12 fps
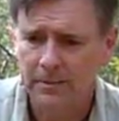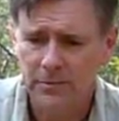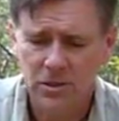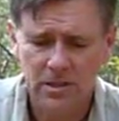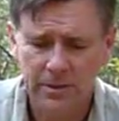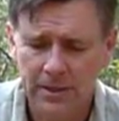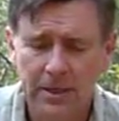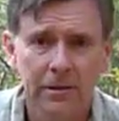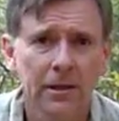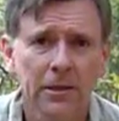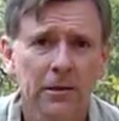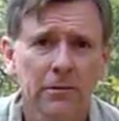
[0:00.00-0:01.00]
Just about
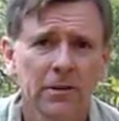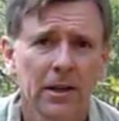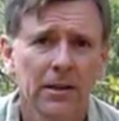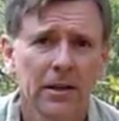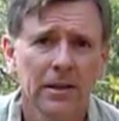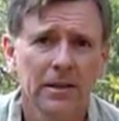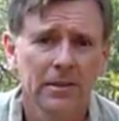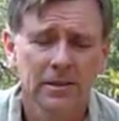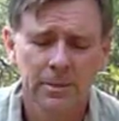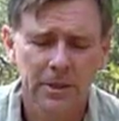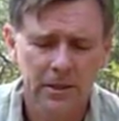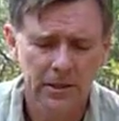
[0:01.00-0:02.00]
anything you could find
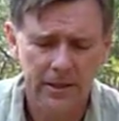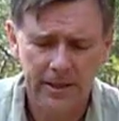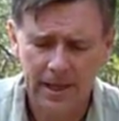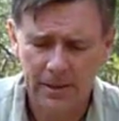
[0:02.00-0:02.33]
typically on a